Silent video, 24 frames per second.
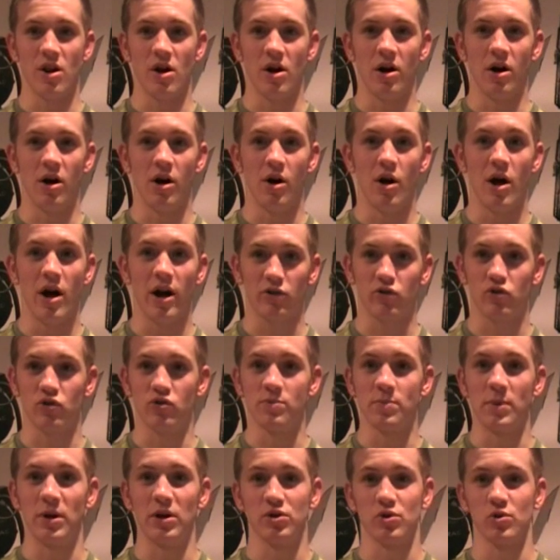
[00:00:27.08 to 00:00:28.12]
extra
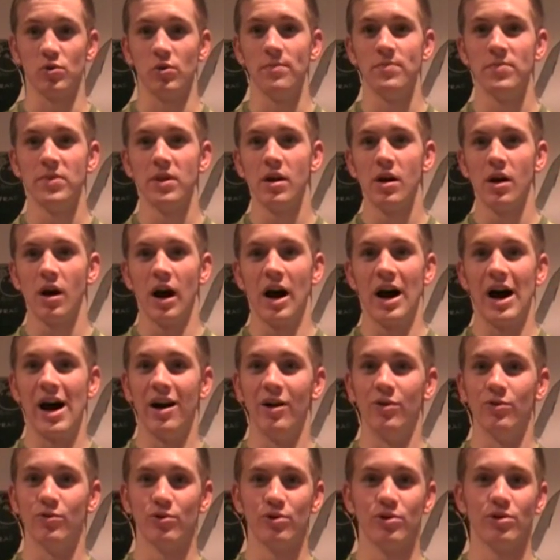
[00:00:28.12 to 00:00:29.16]
special. I
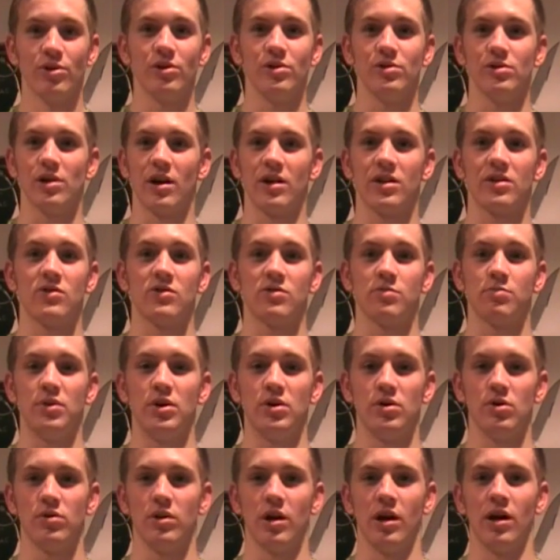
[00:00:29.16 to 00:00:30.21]
really like this
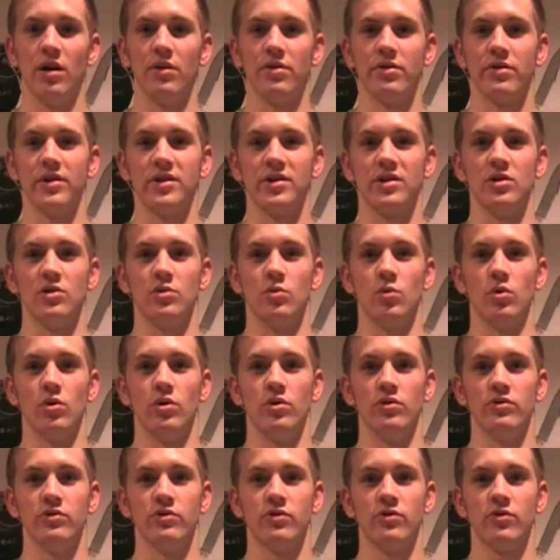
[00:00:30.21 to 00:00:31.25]
build. I think
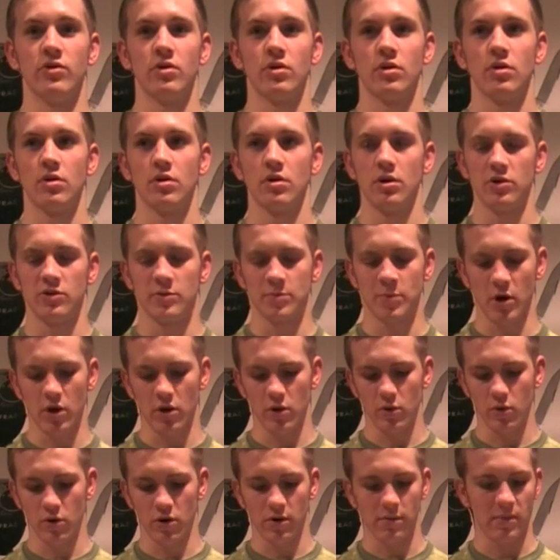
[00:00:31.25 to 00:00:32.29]
it's
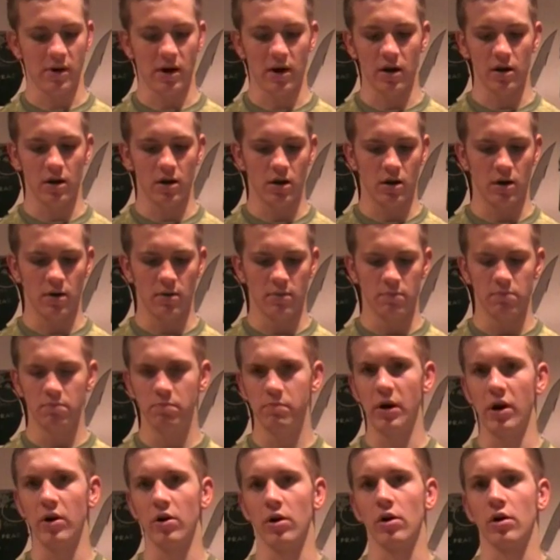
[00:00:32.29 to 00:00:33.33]
probably one of my
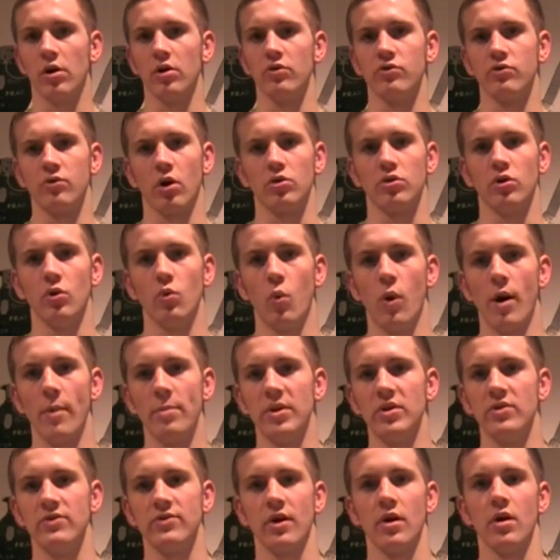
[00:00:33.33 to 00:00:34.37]
better constructed
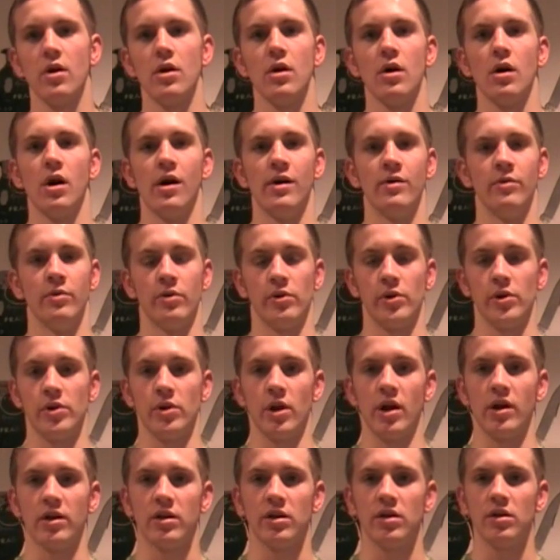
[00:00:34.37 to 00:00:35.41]
weapons. I really
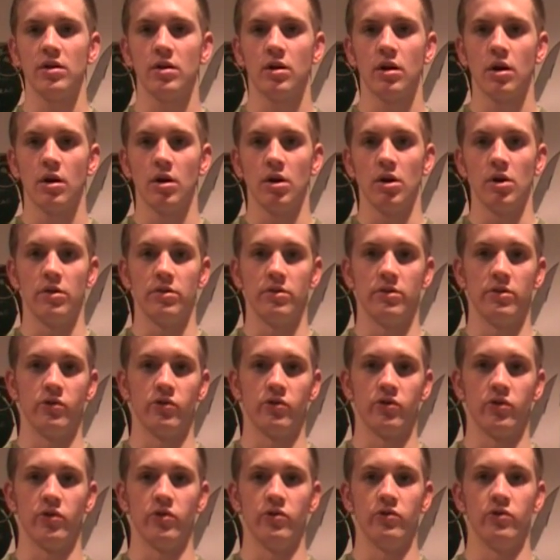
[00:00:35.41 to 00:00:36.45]
like it.
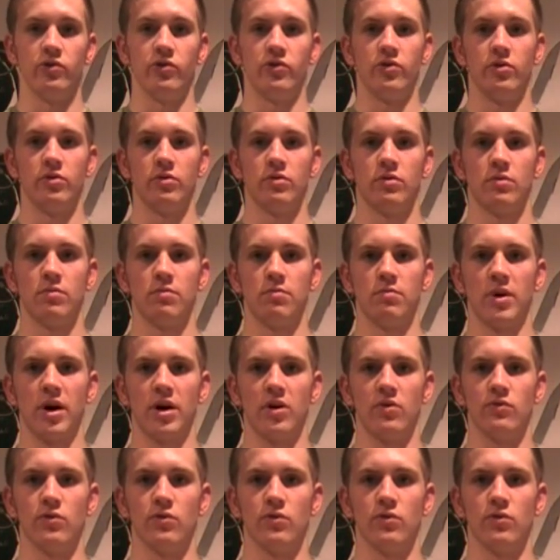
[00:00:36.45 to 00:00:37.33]
This is my